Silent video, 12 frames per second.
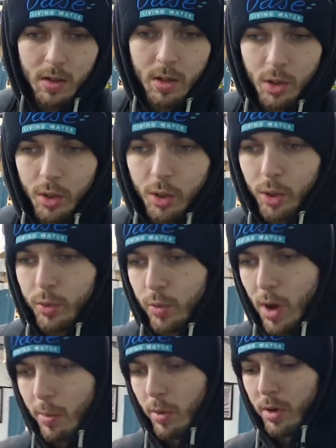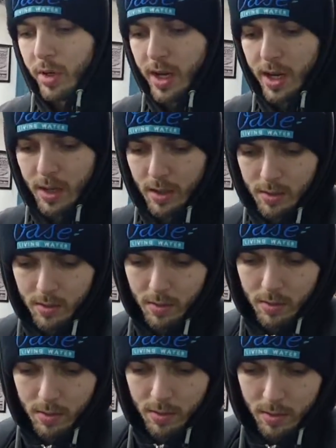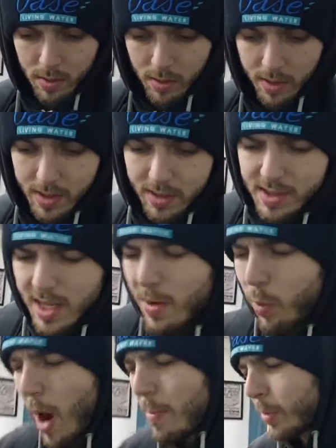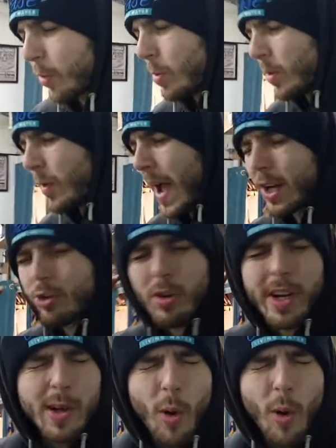got good rubber on it. Any ideas? it from the factory!